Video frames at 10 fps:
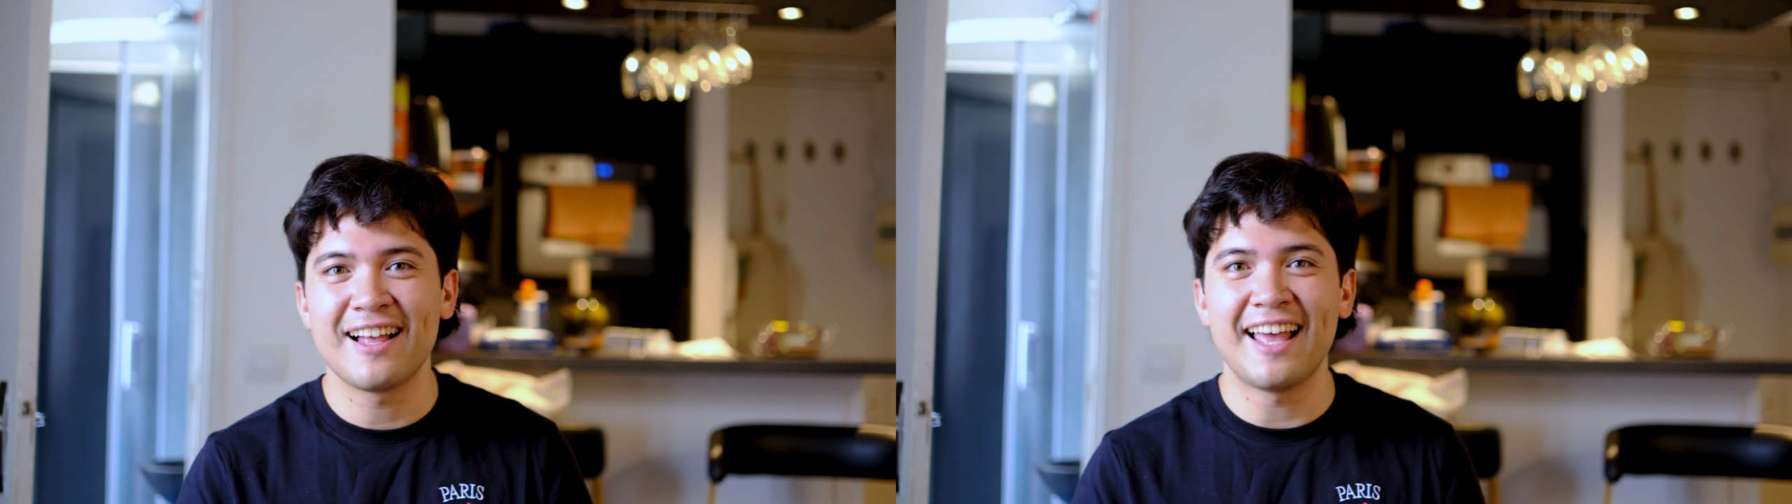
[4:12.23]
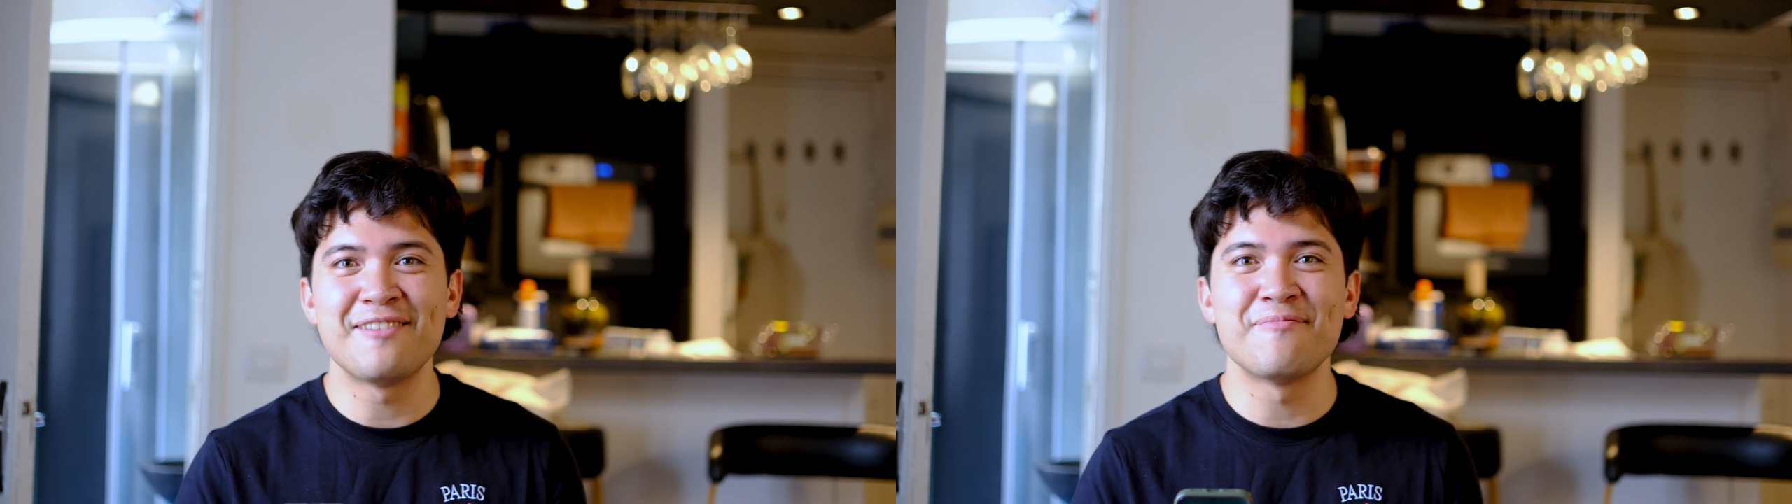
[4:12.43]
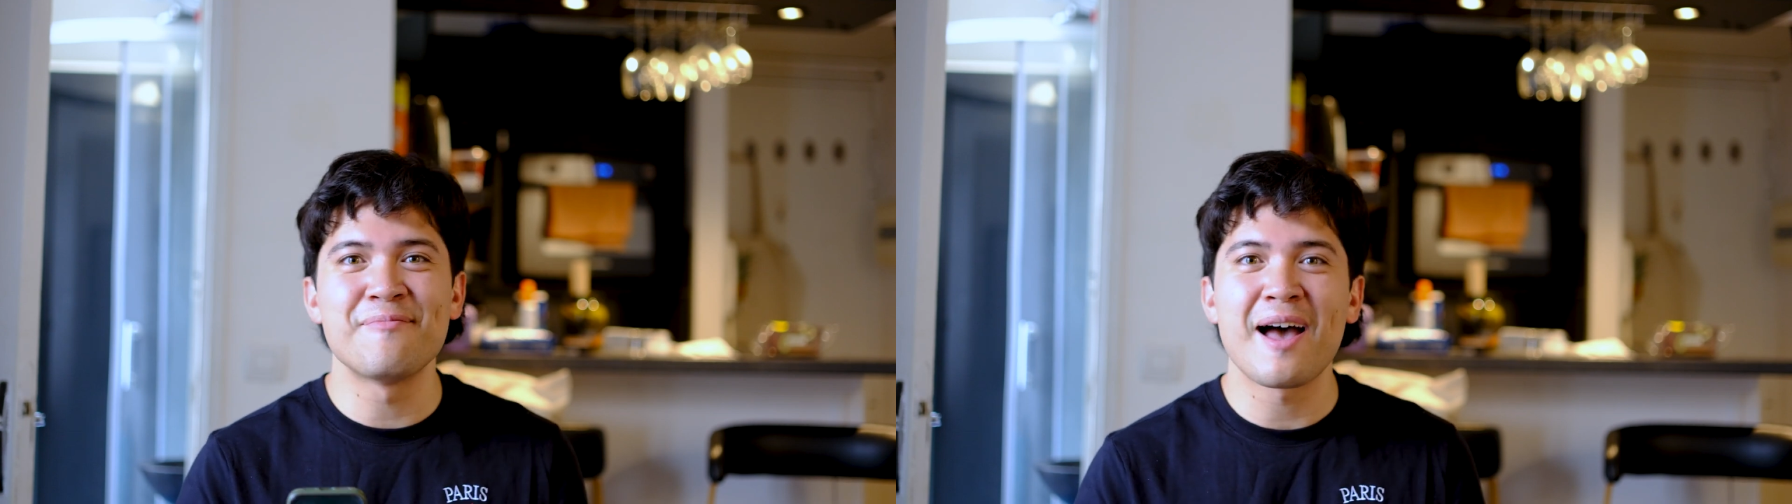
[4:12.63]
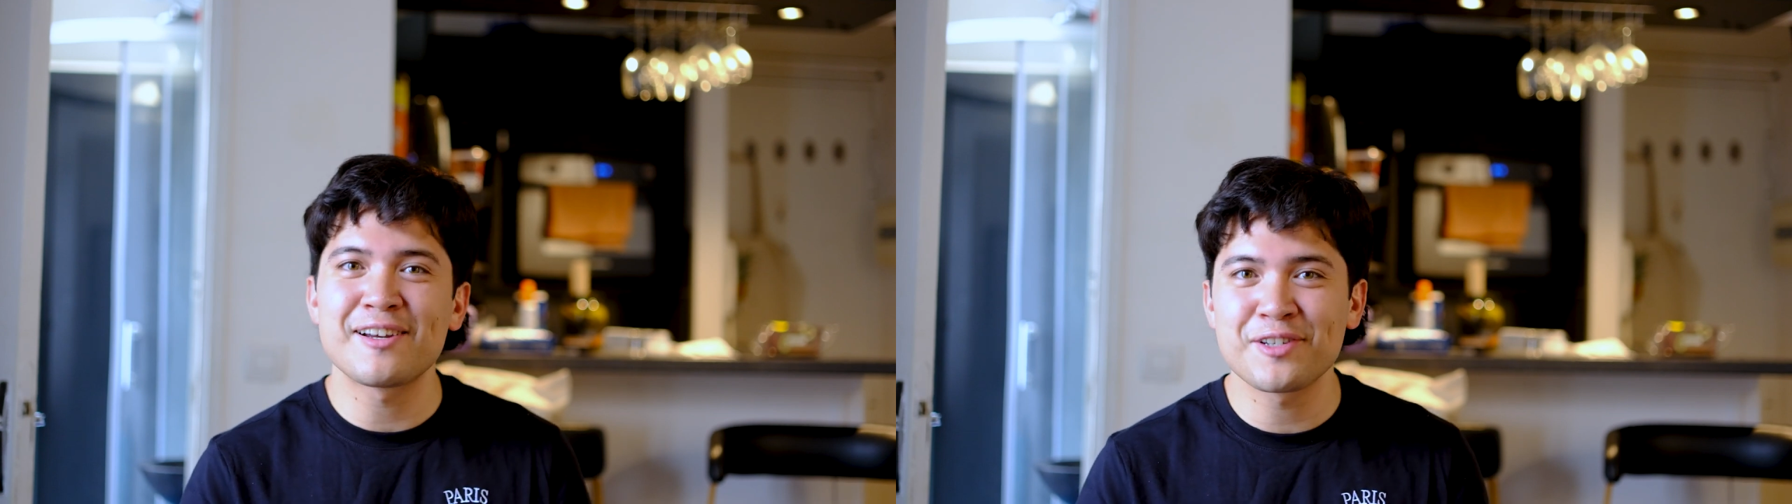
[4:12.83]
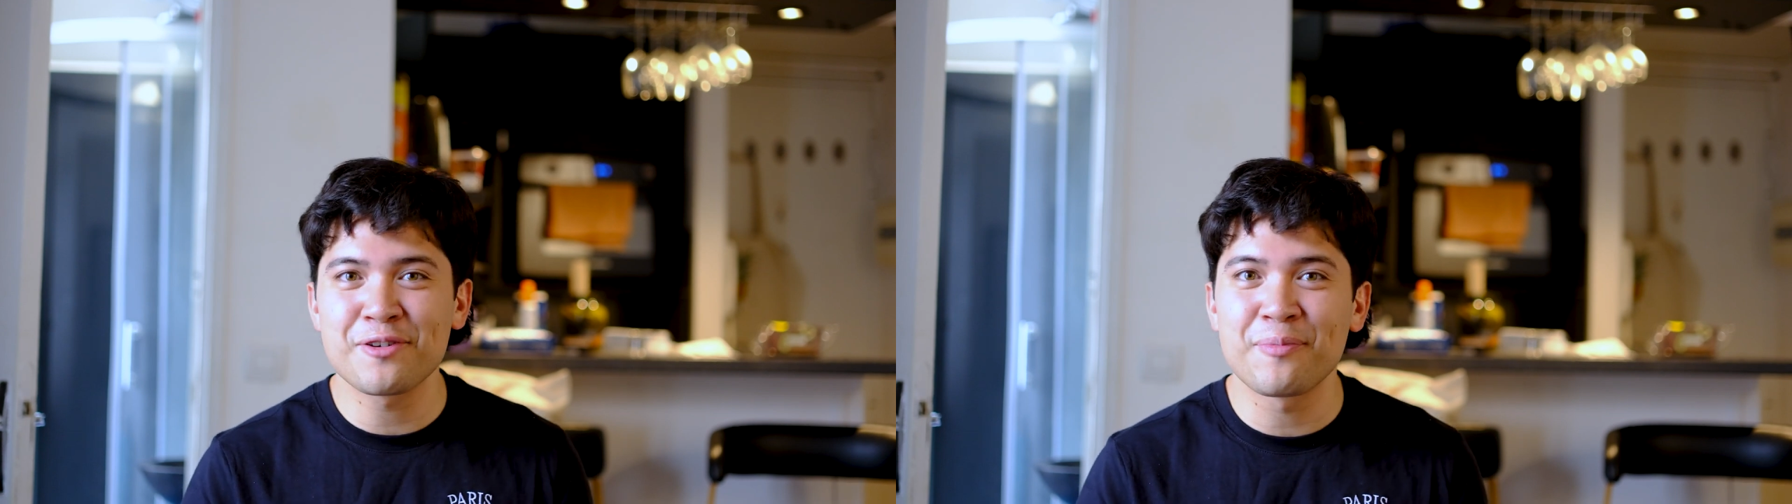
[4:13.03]
and
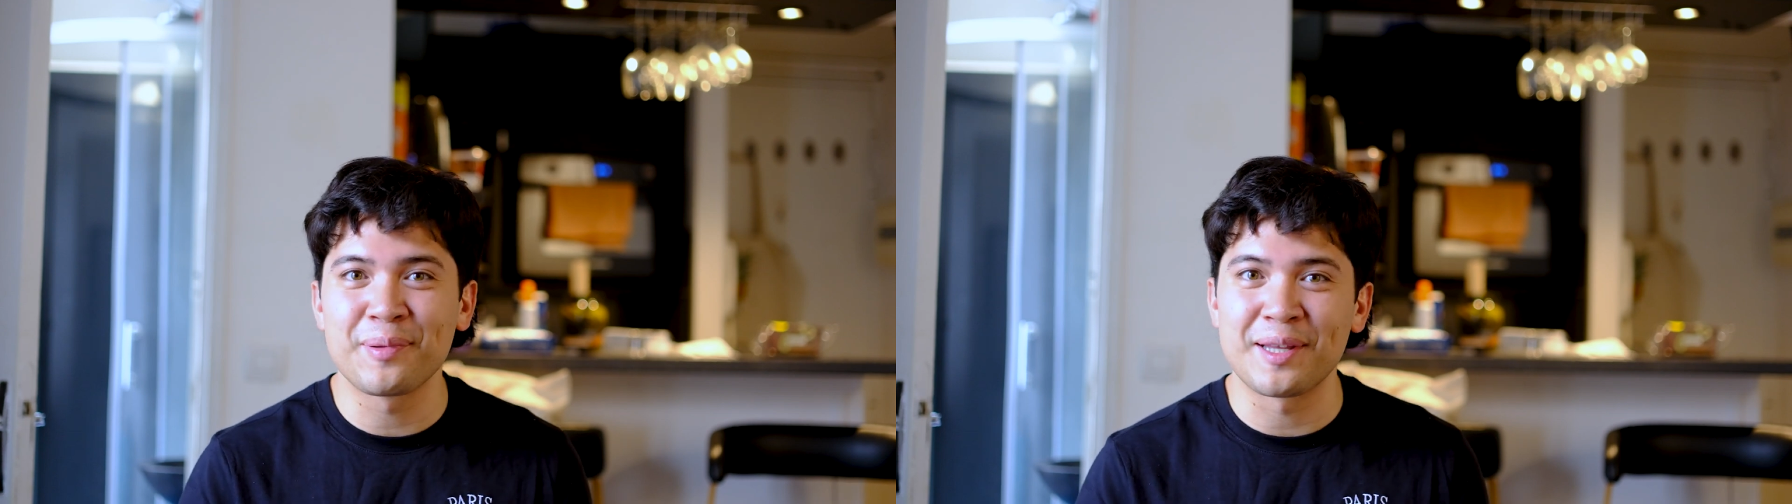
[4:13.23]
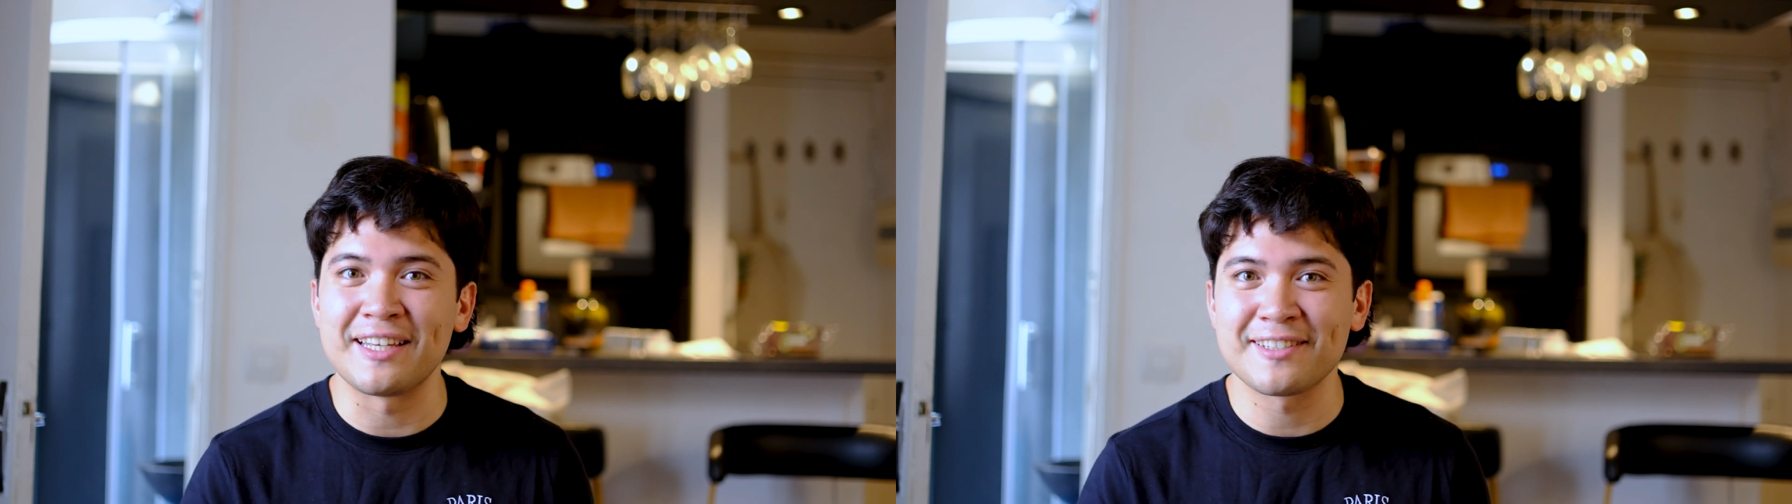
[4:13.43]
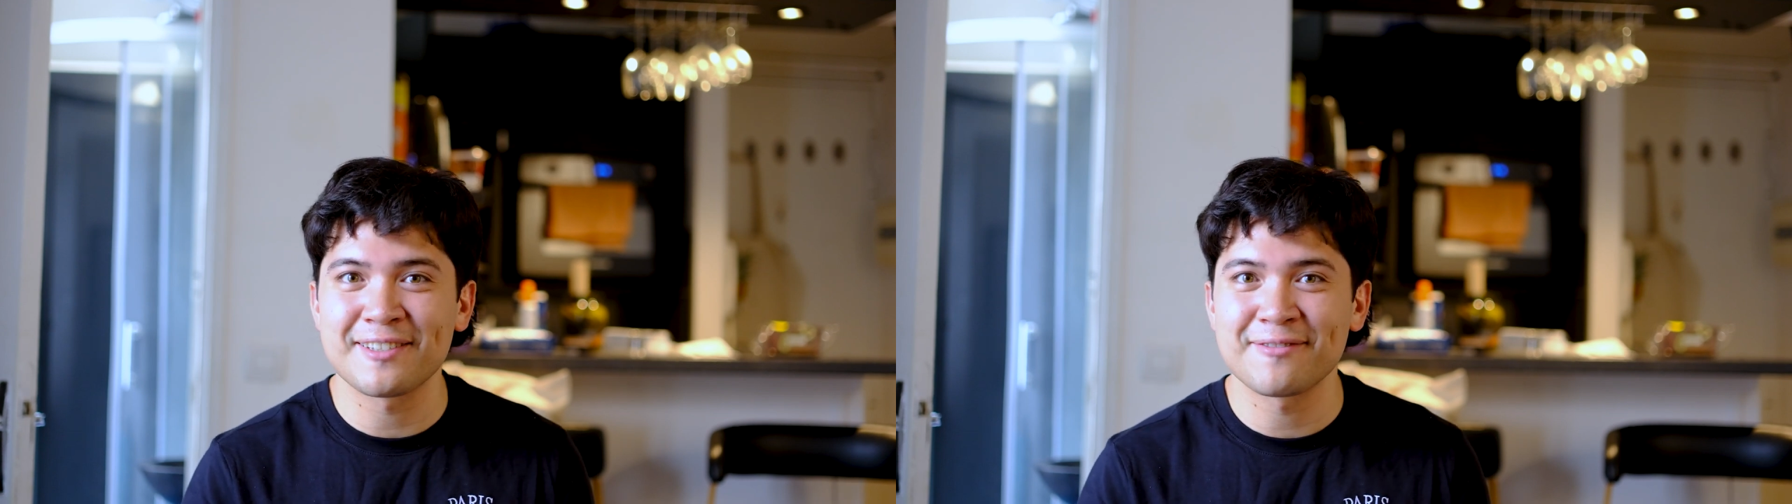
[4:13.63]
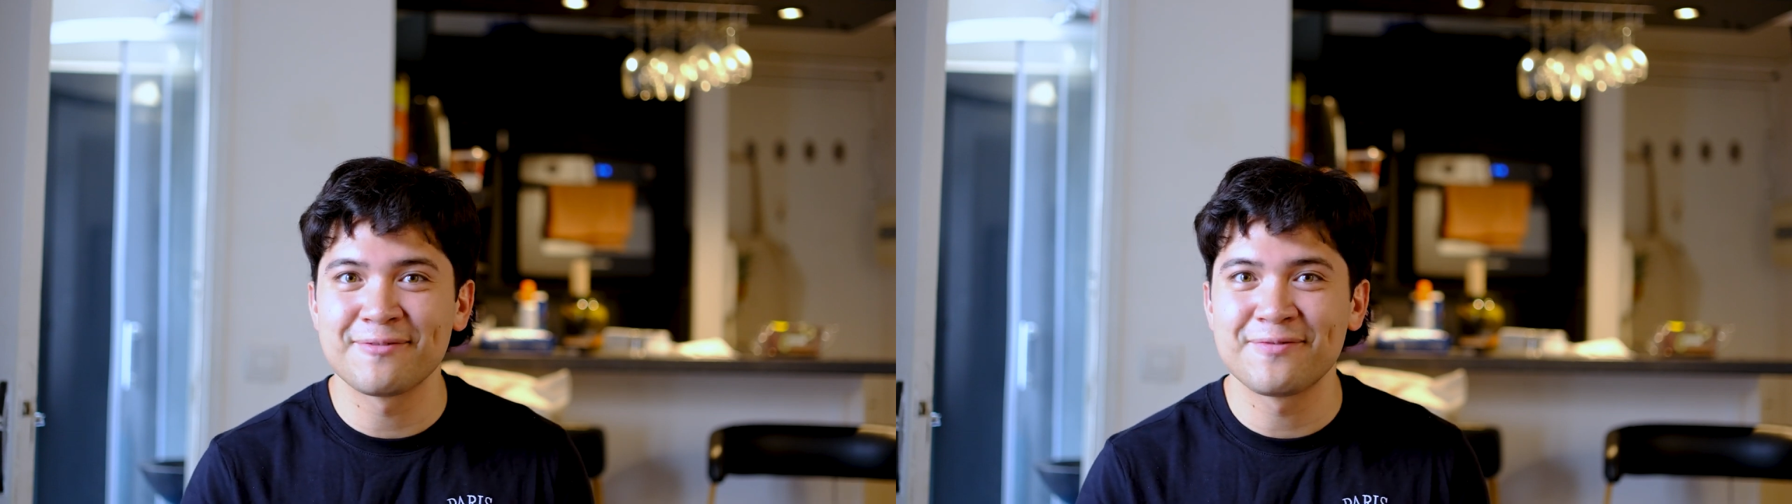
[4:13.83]
magical place.